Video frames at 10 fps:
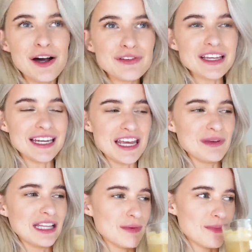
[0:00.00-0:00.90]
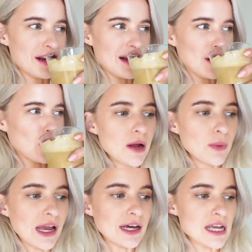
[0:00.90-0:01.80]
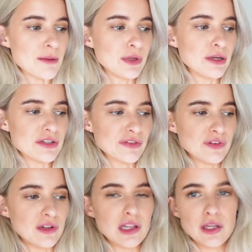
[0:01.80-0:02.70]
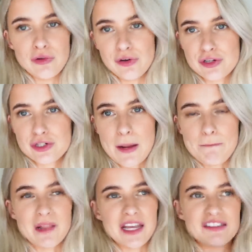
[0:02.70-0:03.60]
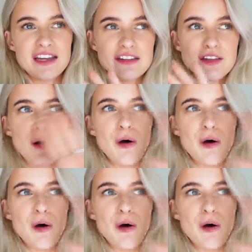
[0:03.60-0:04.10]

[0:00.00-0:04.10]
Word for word: Hopefully you can hear me a little bit better now. We had a beautiful lunch like I said, the